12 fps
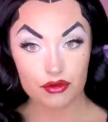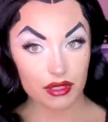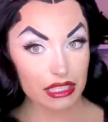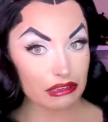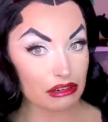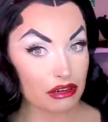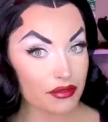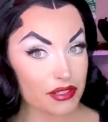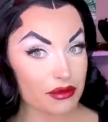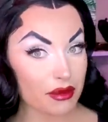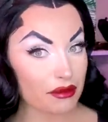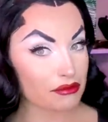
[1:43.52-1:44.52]
really
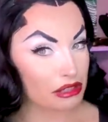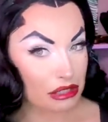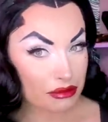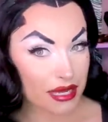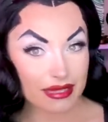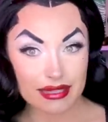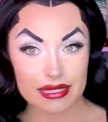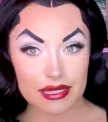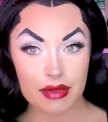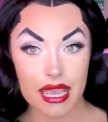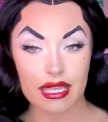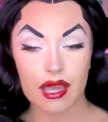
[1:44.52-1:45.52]
nervous about doing
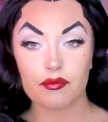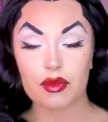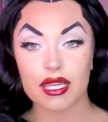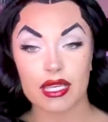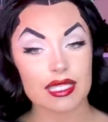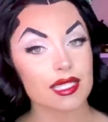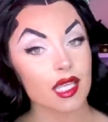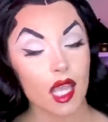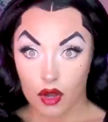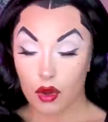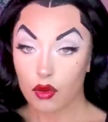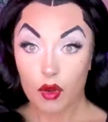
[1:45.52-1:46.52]
this makeup because,
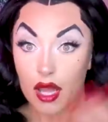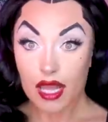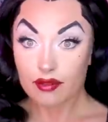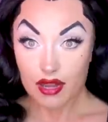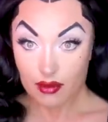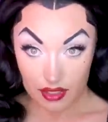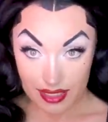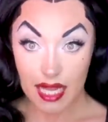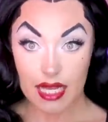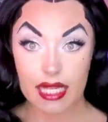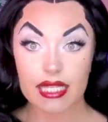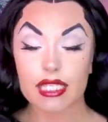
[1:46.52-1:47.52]
well, one, I've never
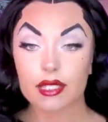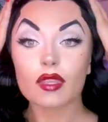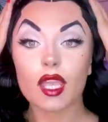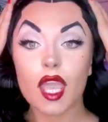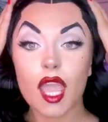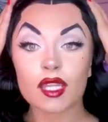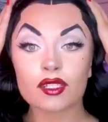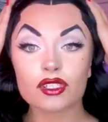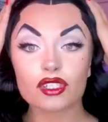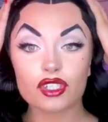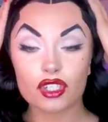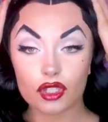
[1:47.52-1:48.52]
done it,
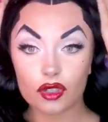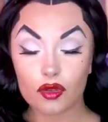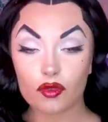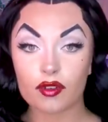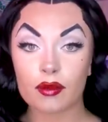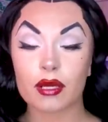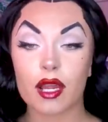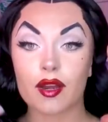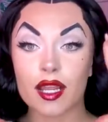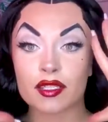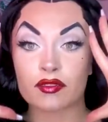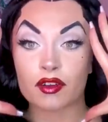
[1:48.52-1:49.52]
and two,
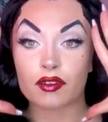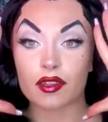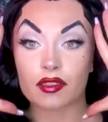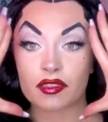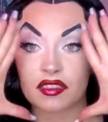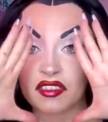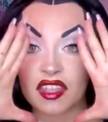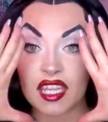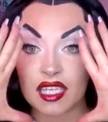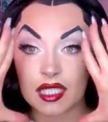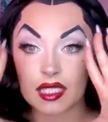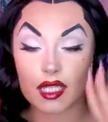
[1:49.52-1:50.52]
Vampira has a very
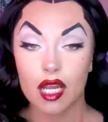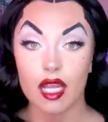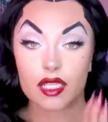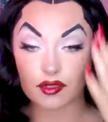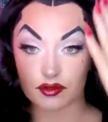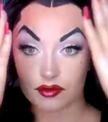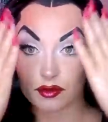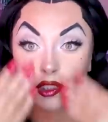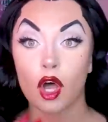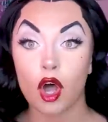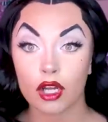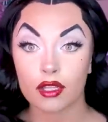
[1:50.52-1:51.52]
thin, kind of
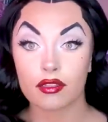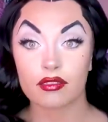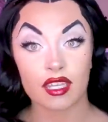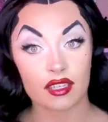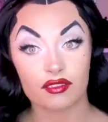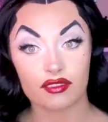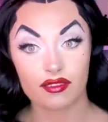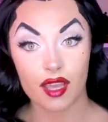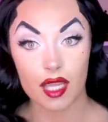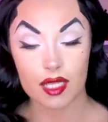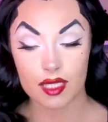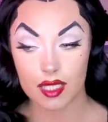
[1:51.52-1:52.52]
long, thin
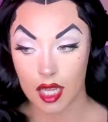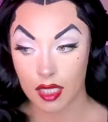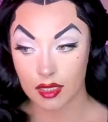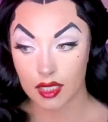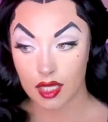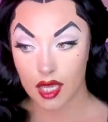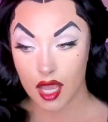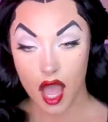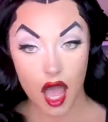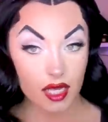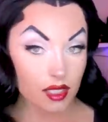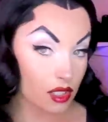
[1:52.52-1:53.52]
face, and
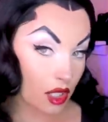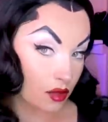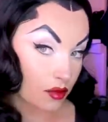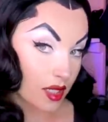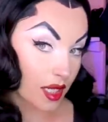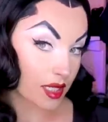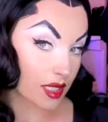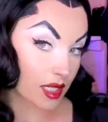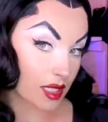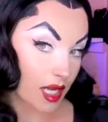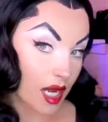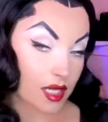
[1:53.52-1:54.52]
I don't, and I
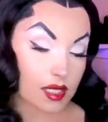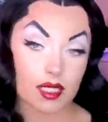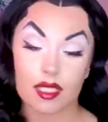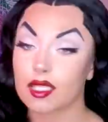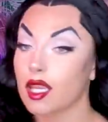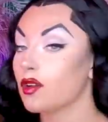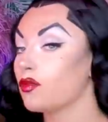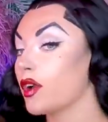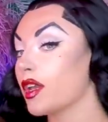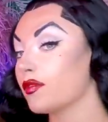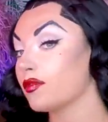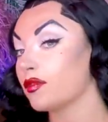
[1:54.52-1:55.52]
tend to kind of stay
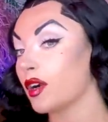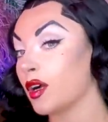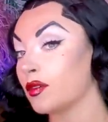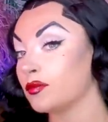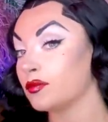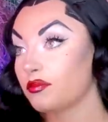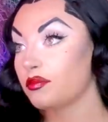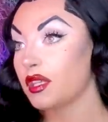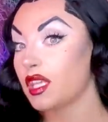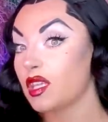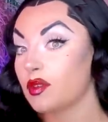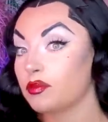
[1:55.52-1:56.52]
away from
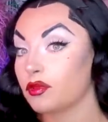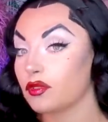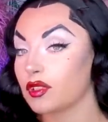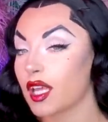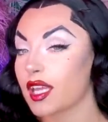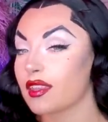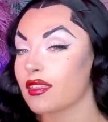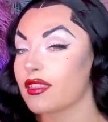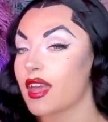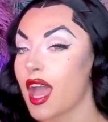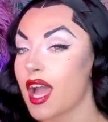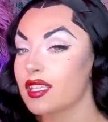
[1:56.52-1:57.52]
people like
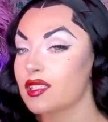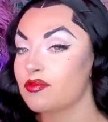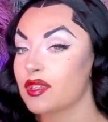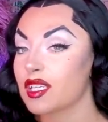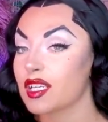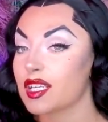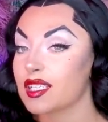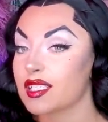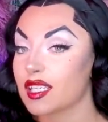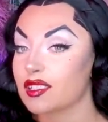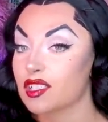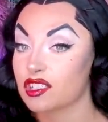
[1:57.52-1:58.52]
that
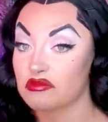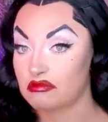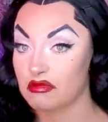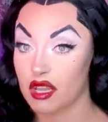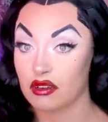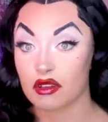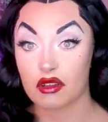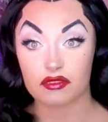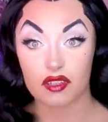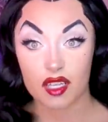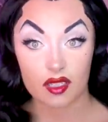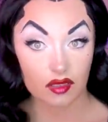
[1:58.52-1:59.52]
because I just, I don't know
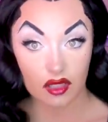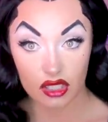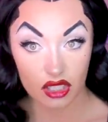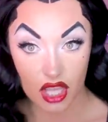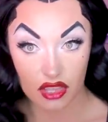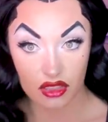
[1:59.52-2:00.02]
if I can look like